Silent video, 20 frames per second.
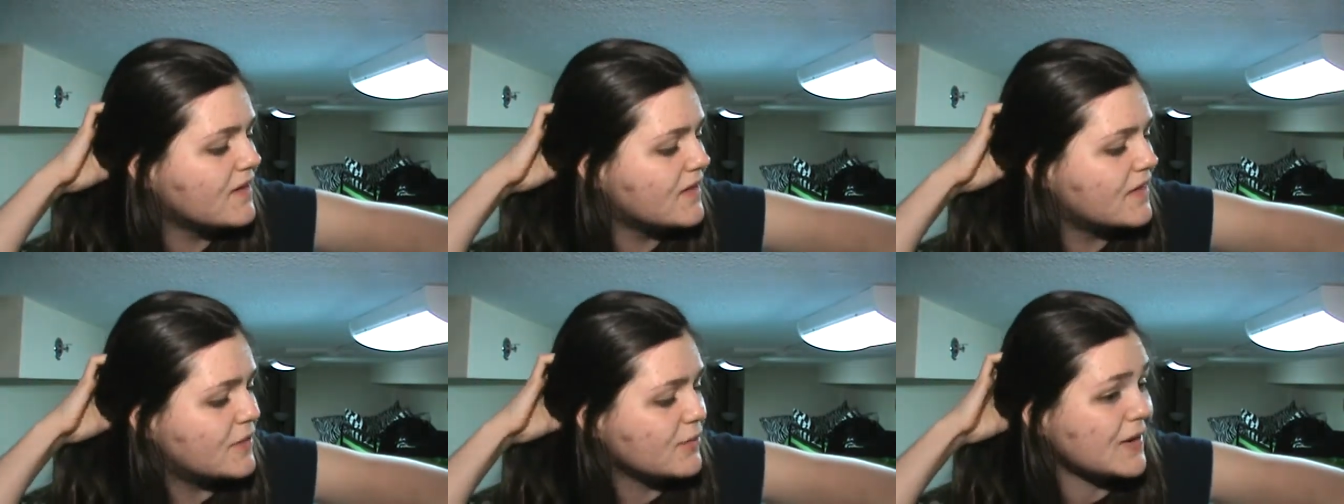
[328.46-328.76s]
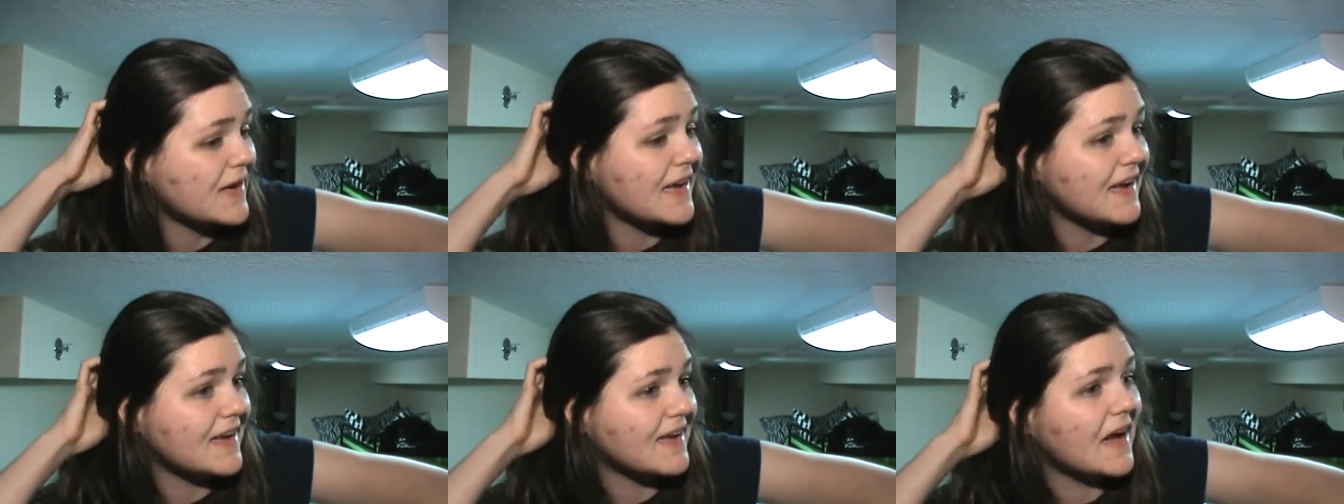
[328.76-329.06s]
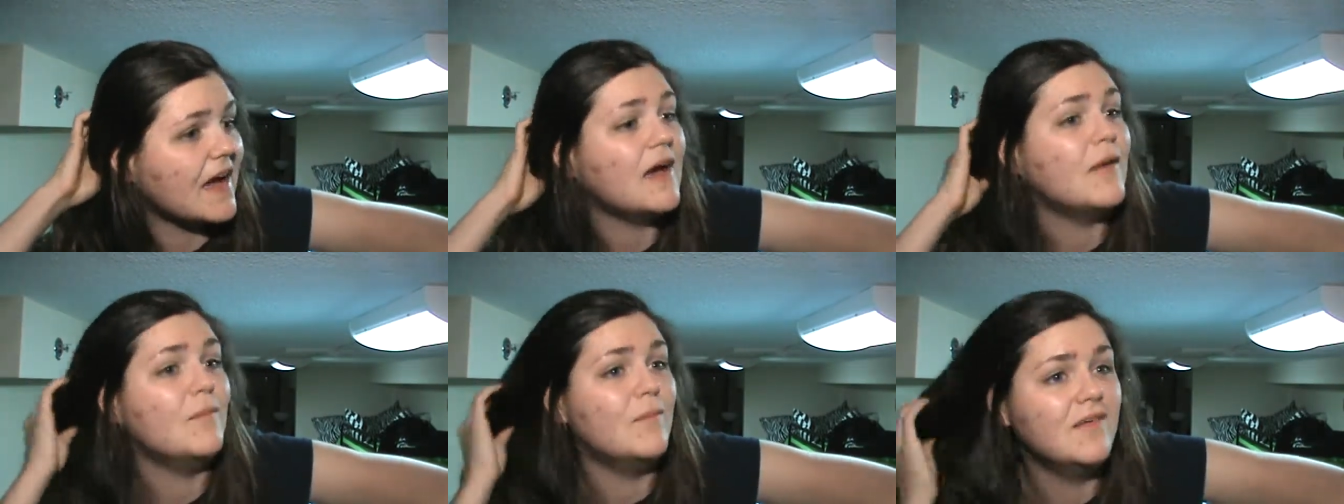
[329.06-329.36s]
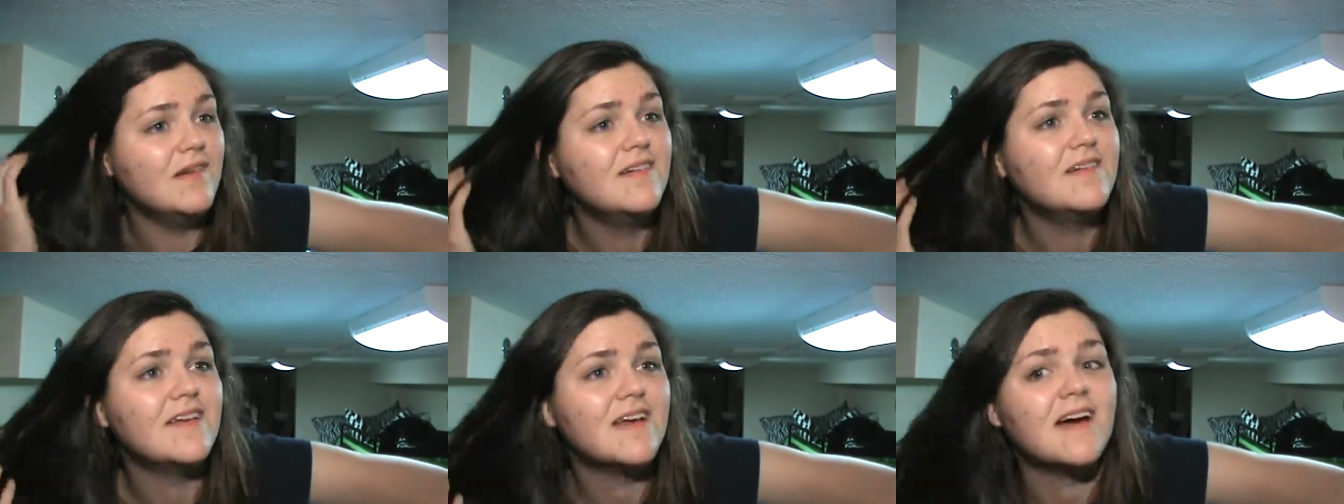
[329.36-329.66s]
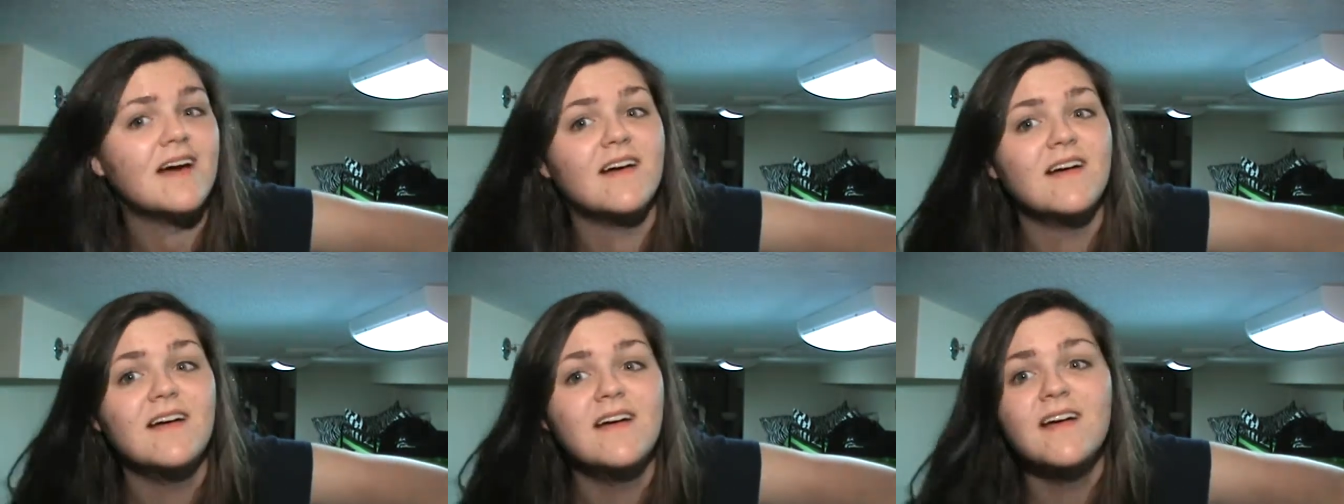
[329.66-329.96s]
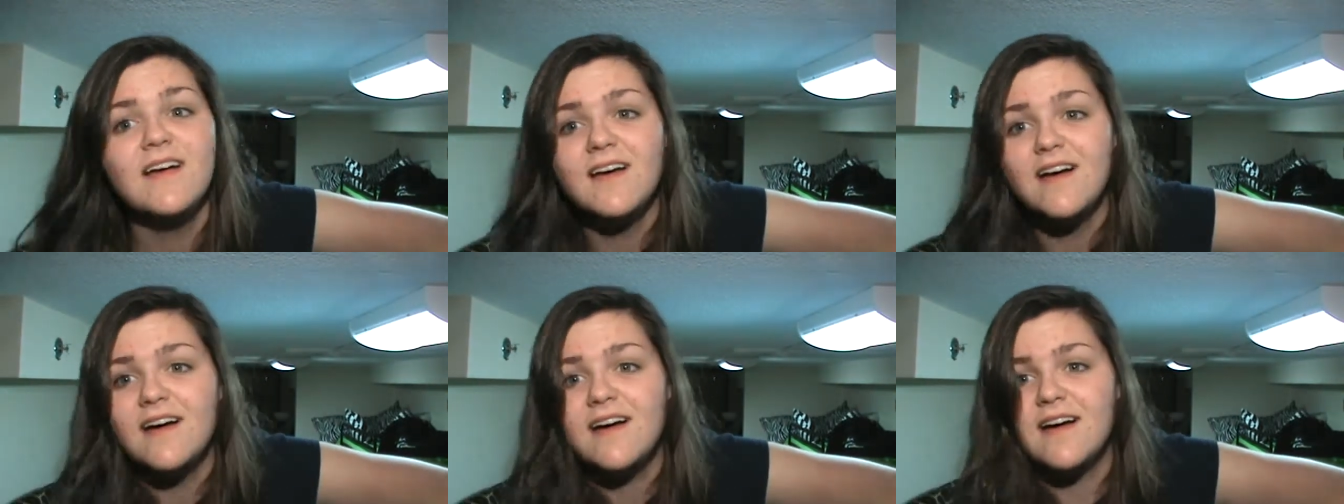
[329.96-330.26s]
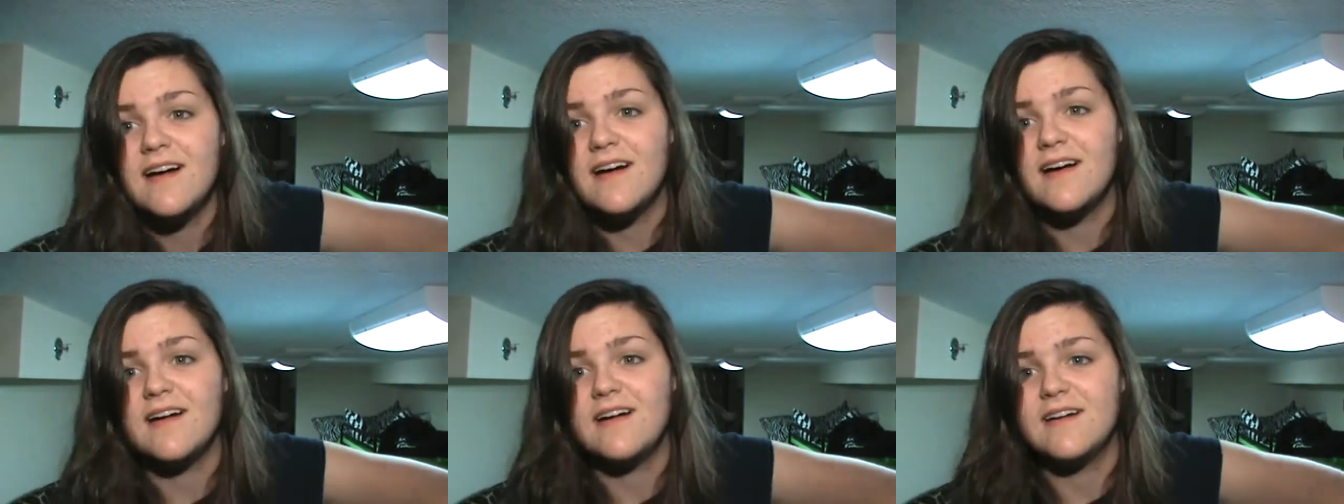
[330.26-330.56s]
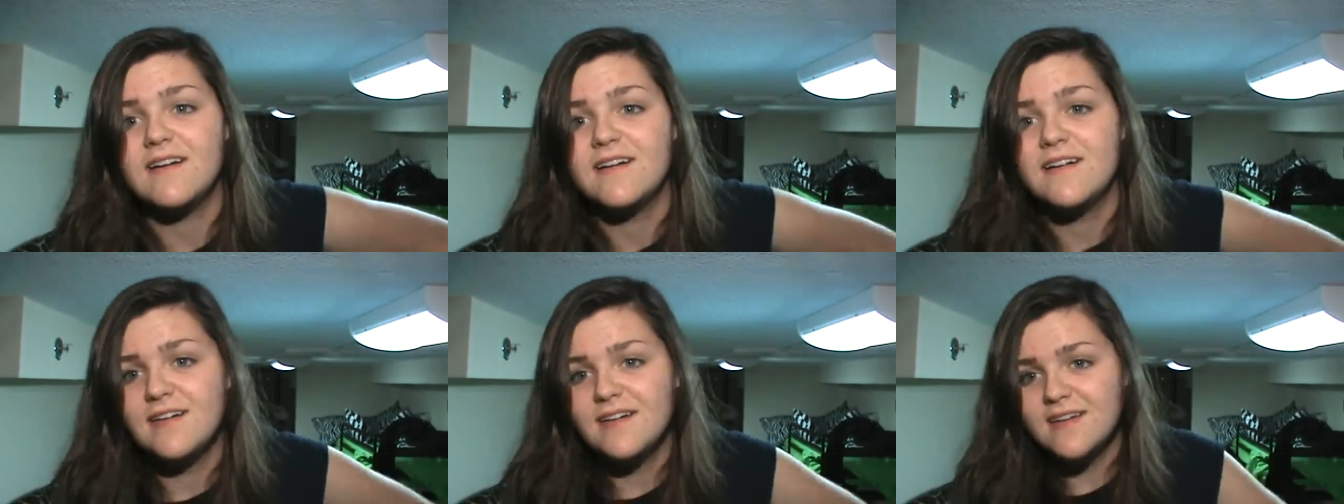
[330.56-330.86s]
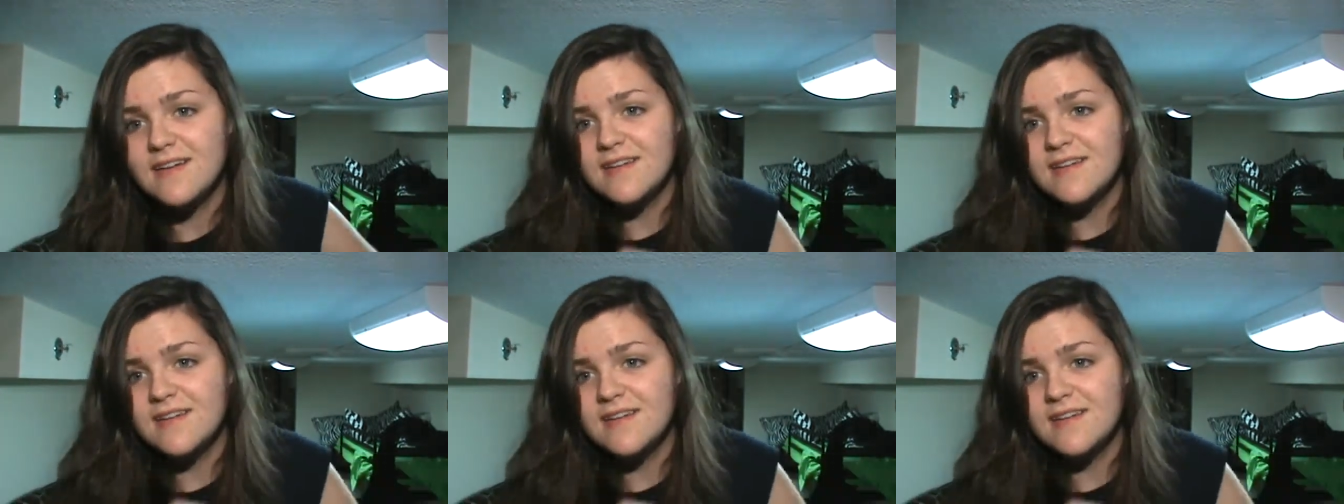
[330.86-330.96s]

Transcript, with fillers: 3 a.m., yeah. Uh,